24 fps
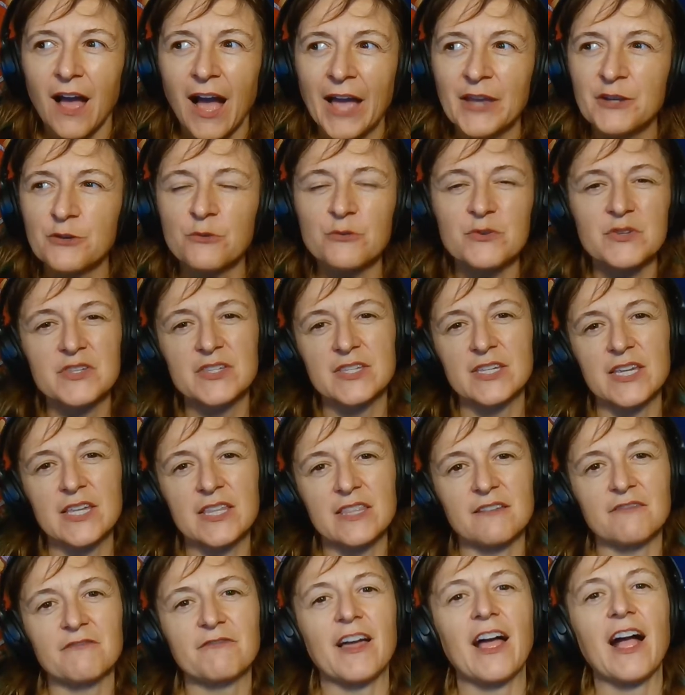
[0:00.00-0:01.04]
don't see
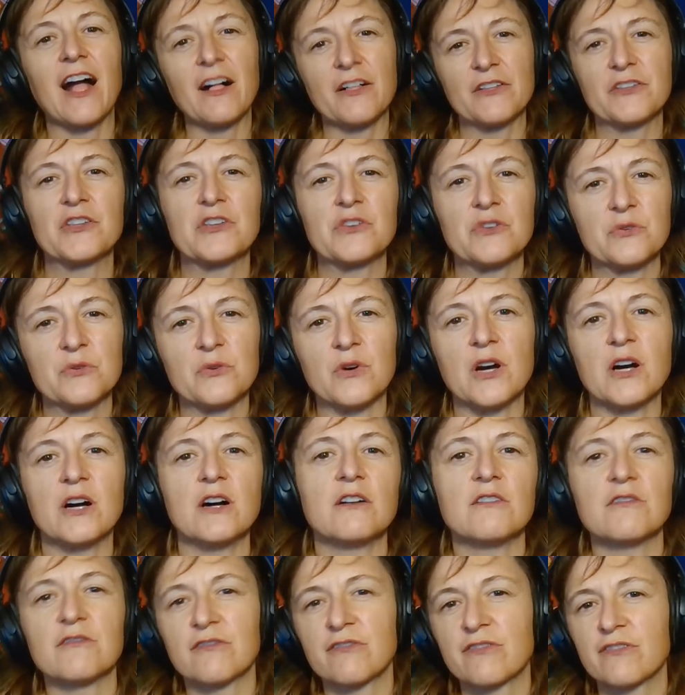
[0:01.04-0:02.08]
the value
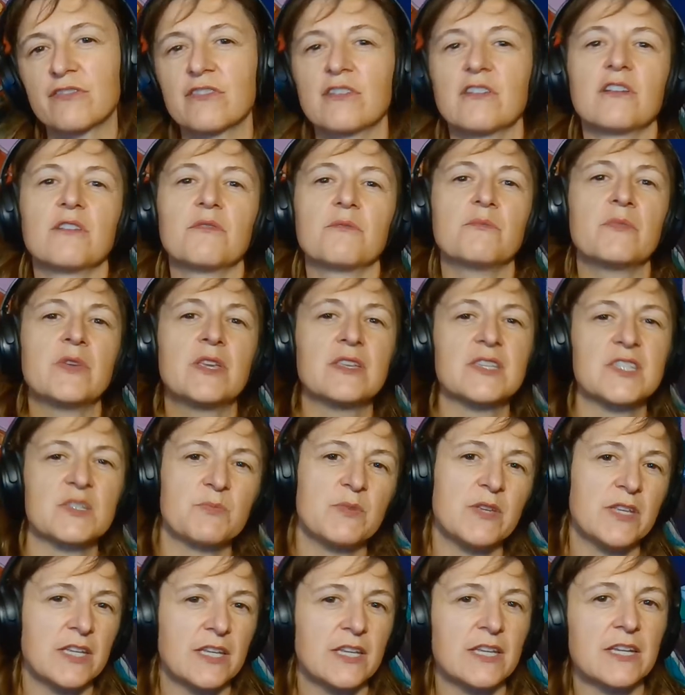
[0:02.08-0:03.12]
of me
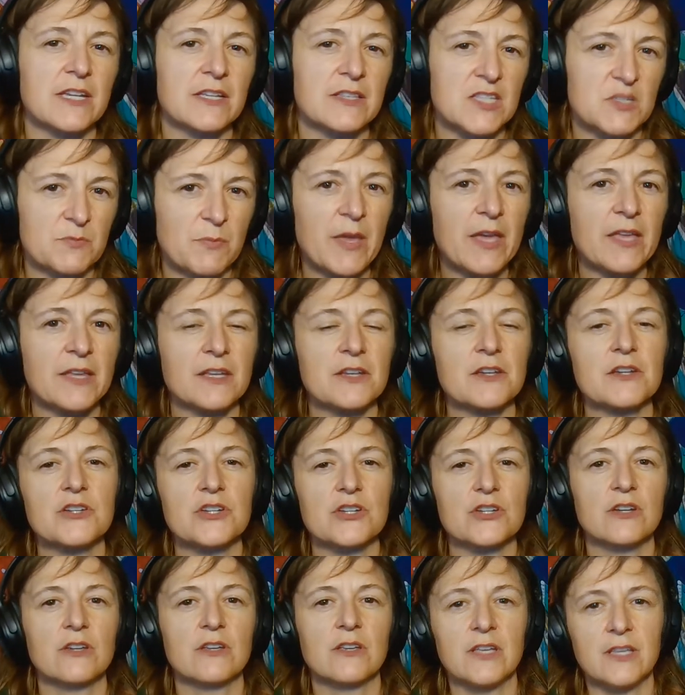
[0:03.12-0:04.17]
speaking in
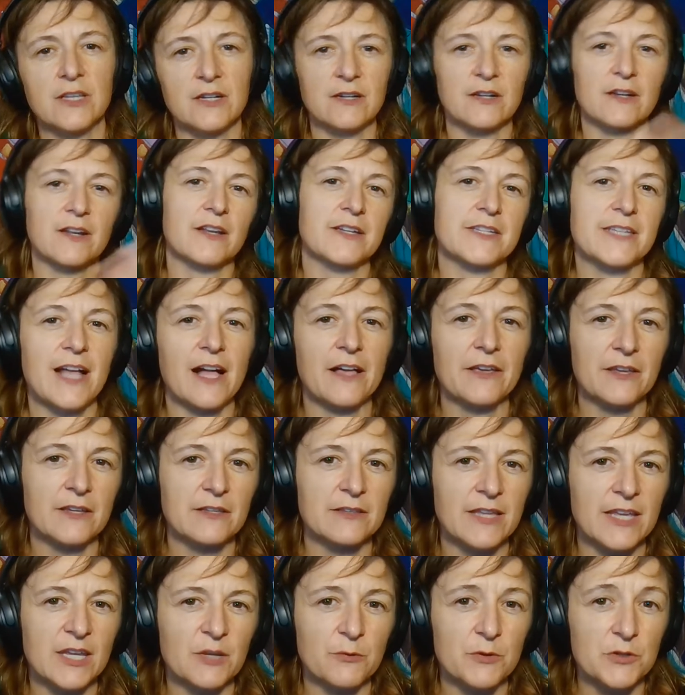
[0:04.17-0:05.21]
Spanish in an Italian
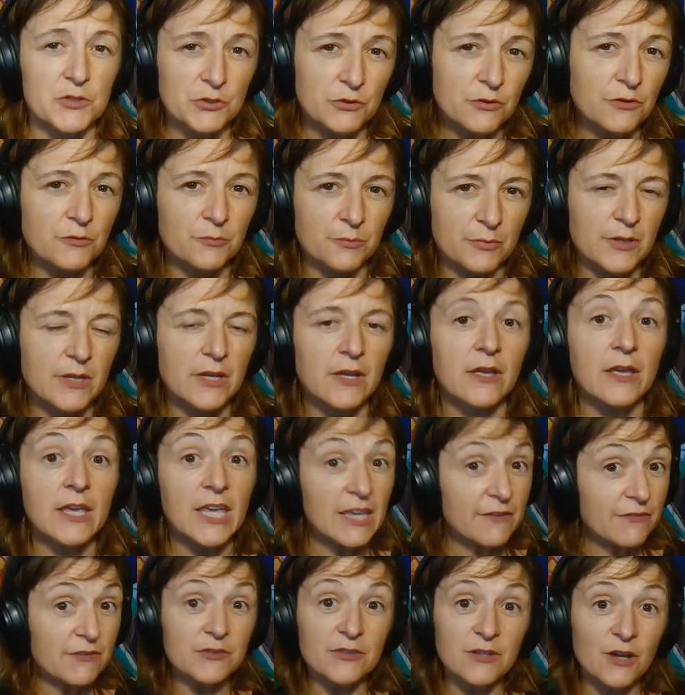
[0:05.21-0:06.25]
language group,
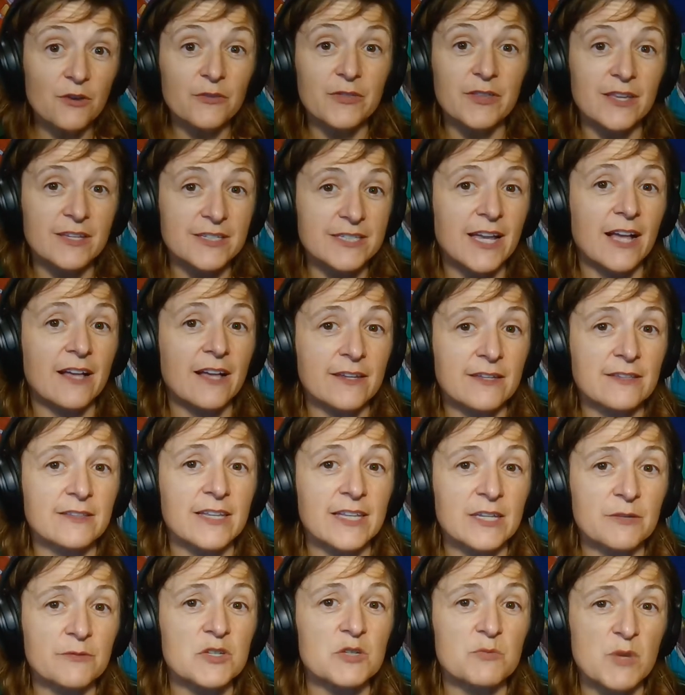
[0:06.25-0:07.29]
even though the Italian
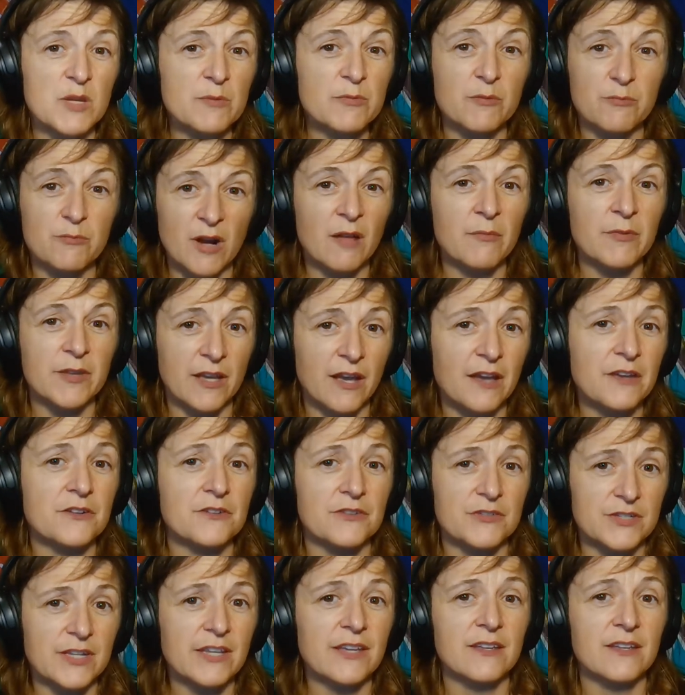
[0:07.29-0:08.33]
language people probably
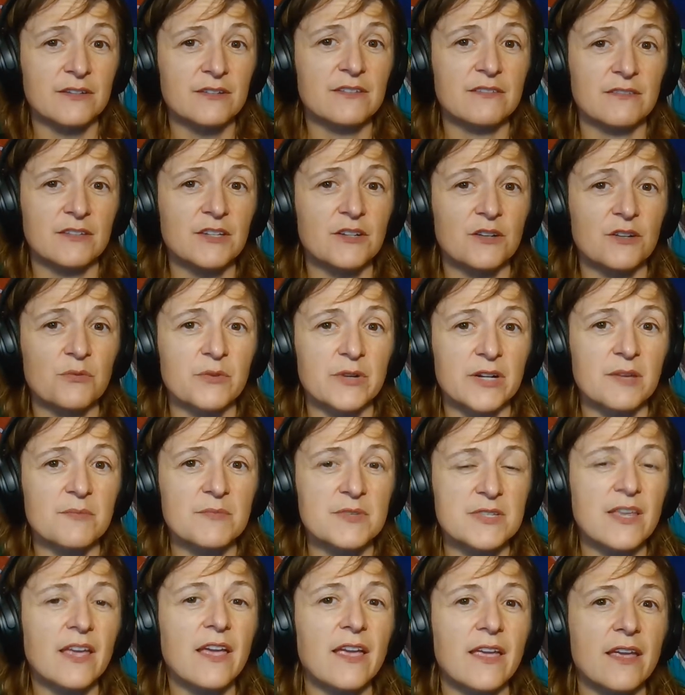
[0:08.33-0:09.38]
understand, what I'm
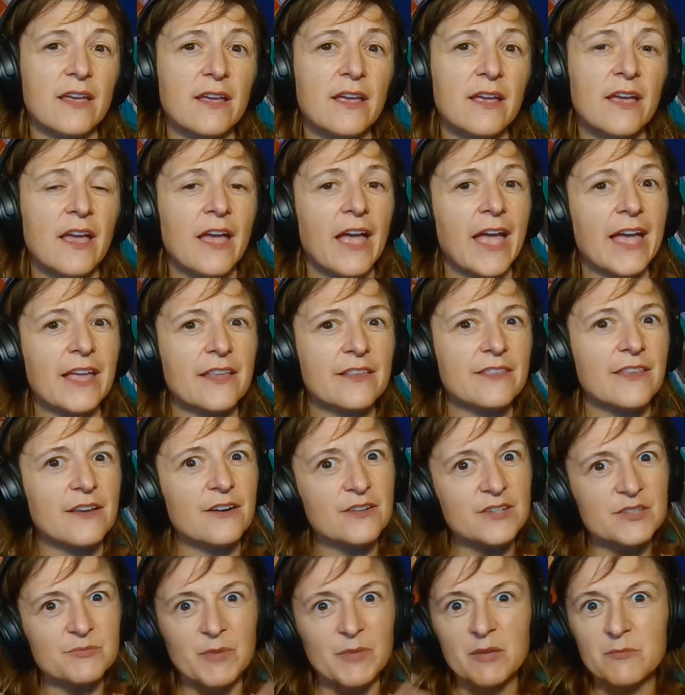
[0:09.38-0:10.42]
saying, and
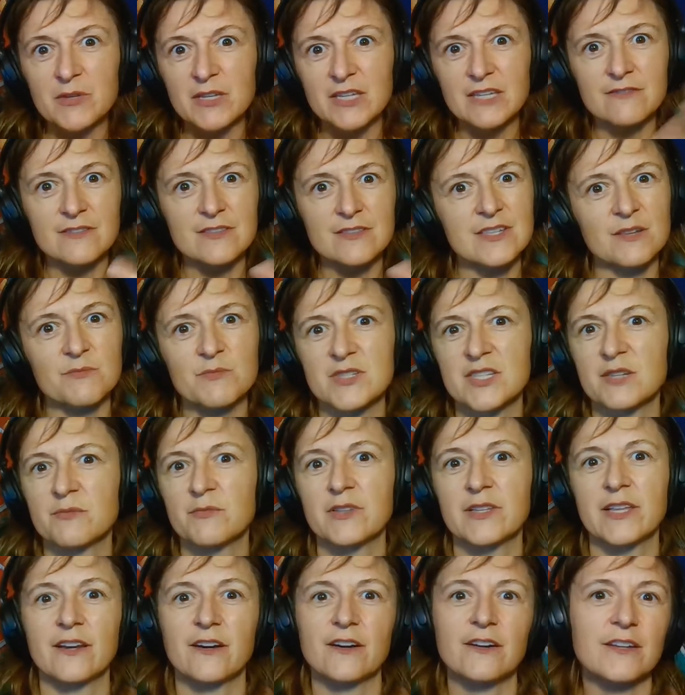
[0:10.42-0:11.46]
there's maybe even some
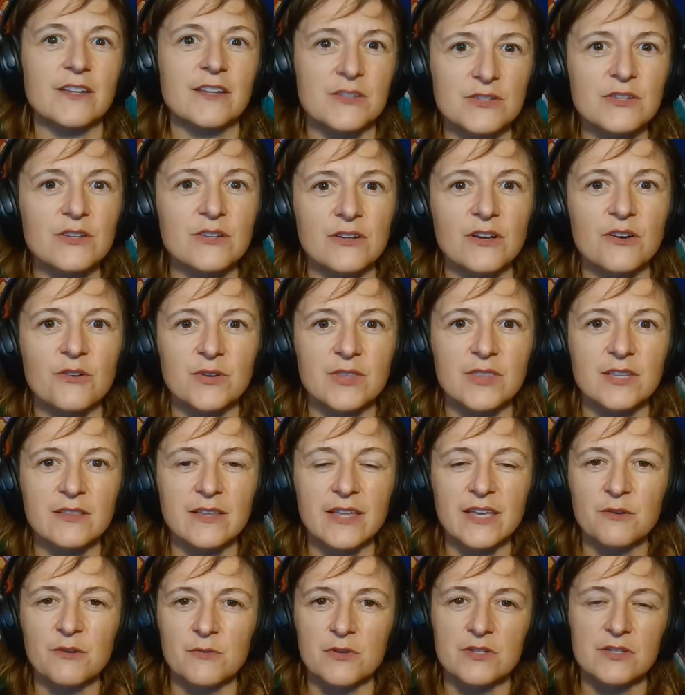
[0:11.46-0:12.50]
similarities, in the
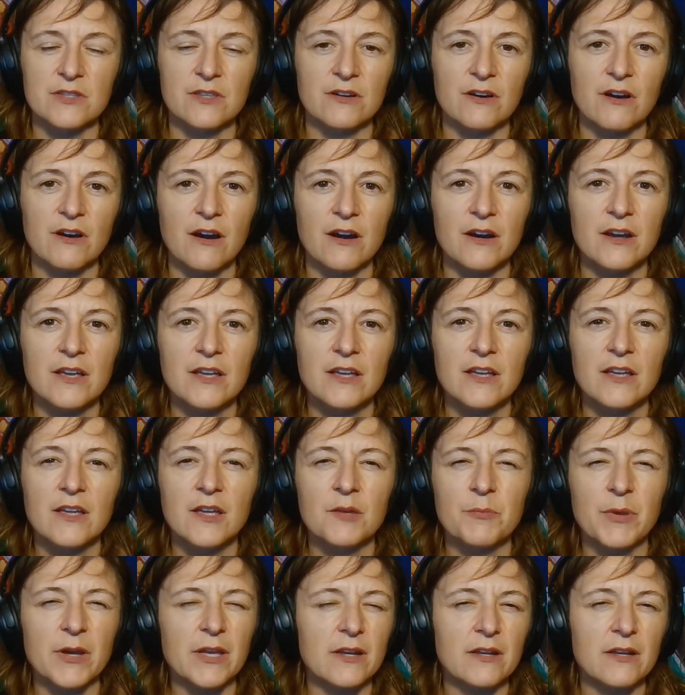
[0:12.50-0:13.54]
language there are.
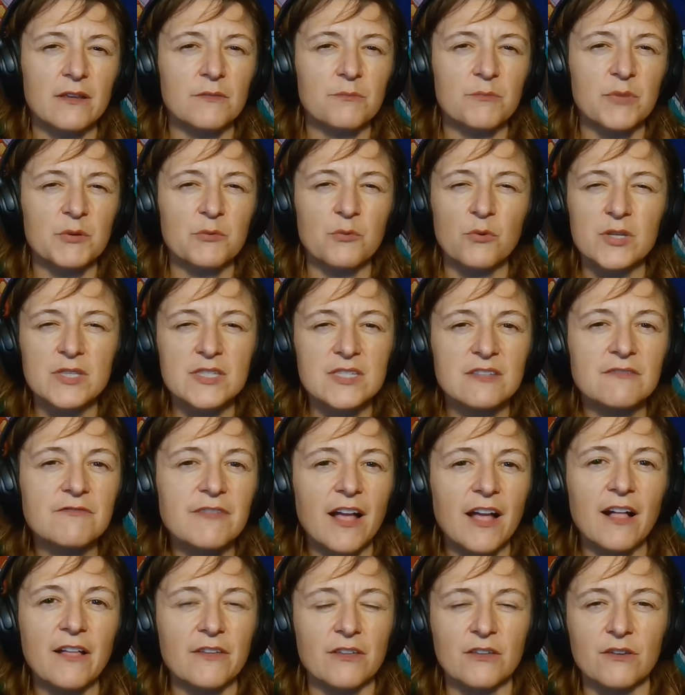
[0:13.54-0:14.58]
But what's the
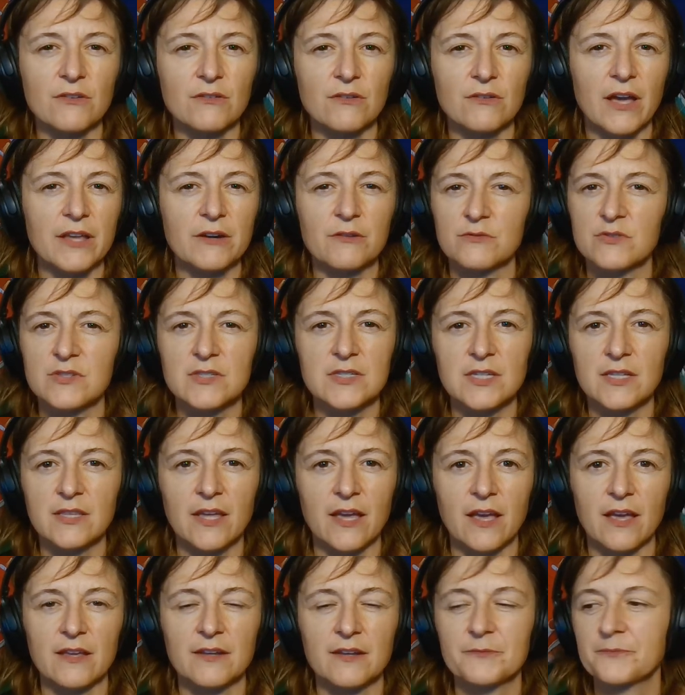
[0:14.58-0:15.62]
value? I don't see
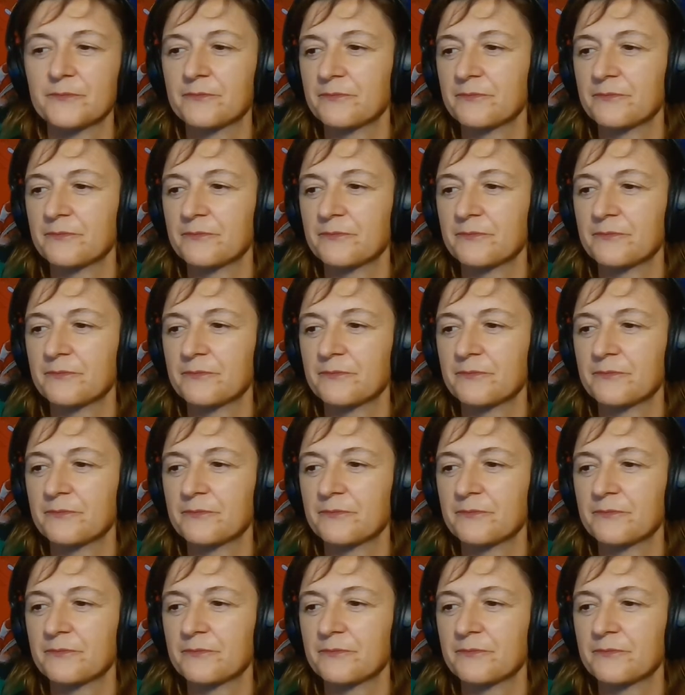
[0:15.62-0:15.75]
that.